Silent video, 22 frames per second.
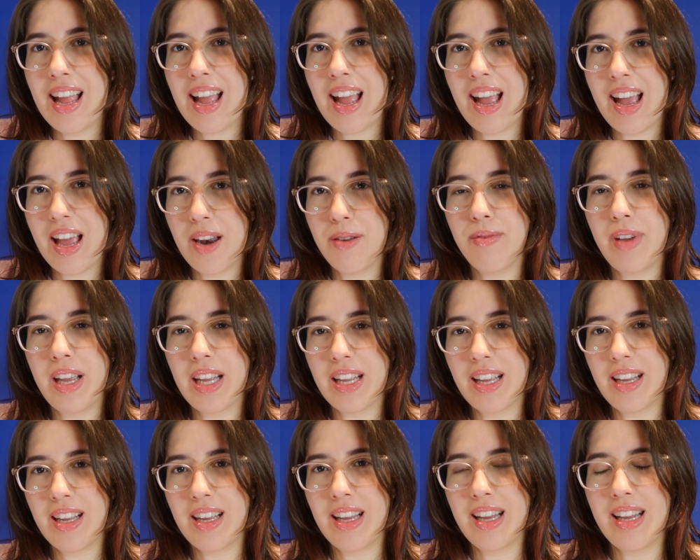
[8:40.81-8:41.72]
and
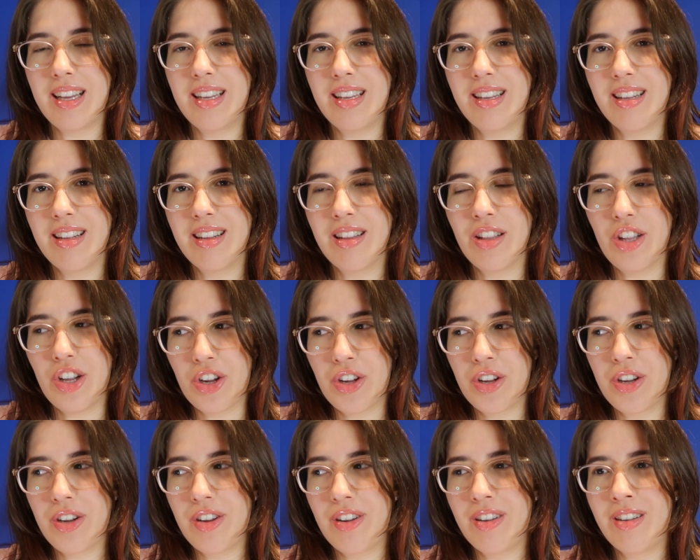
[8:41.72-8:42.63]
making it
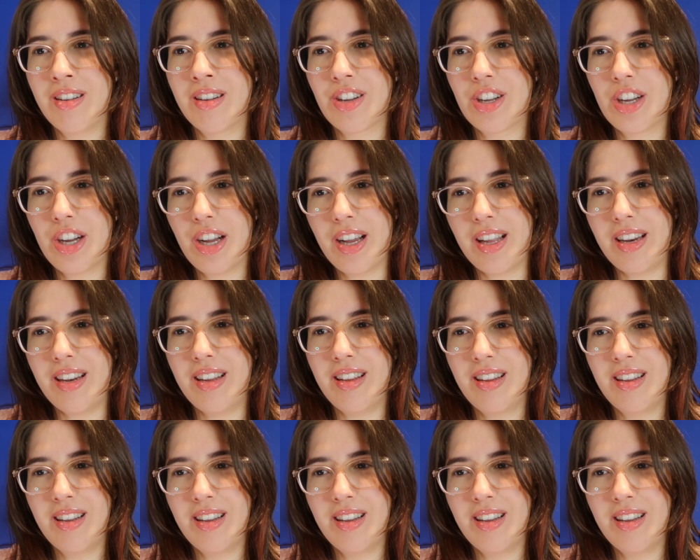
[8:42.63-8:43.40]
look good.